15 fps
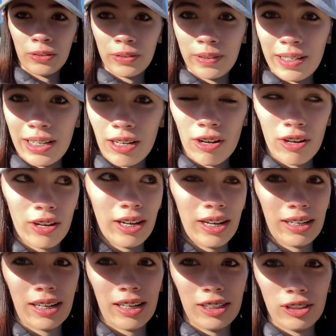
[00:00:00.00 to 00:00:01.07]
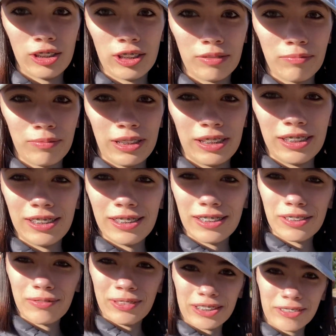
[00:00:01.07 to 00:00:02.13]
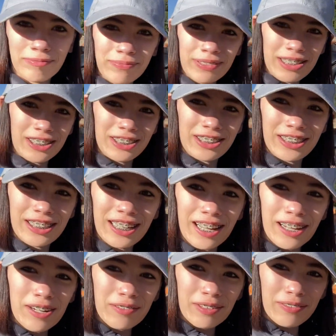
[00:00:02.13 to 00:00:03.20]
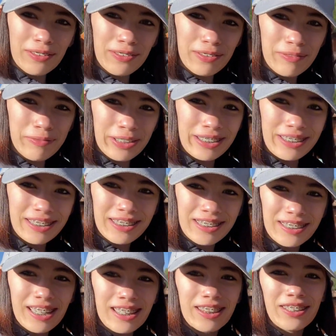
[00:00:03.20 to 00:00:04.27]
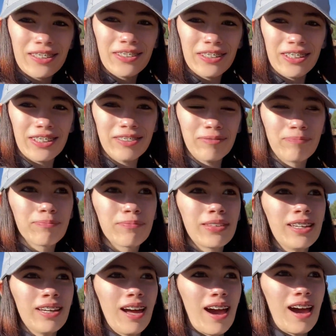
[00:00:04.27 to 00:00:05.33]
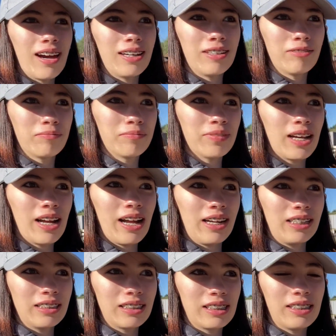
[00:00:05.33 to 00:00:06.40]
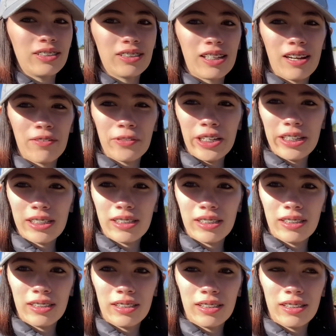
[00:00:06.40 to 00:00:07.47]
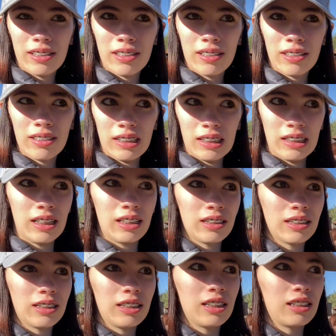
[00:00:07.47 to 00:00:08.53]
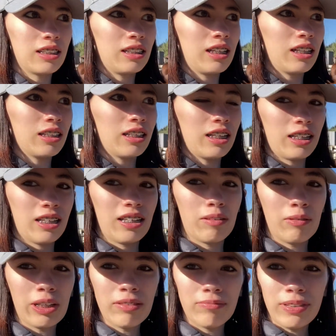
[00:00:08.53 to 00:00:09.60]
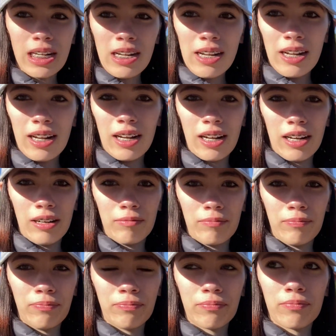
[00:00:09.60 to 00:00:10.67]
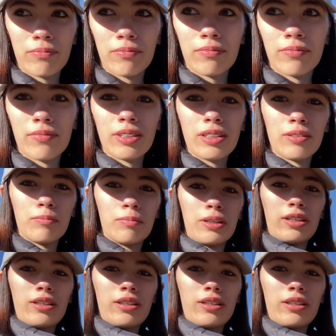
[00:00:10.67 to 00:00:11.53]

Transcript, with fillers: we are at Caden's yard. This is El Camino, literally like one of my favorite pennies at the whole yard. Um, and Caden's gonna have a lesson at 9.30 there's another lady coming um, but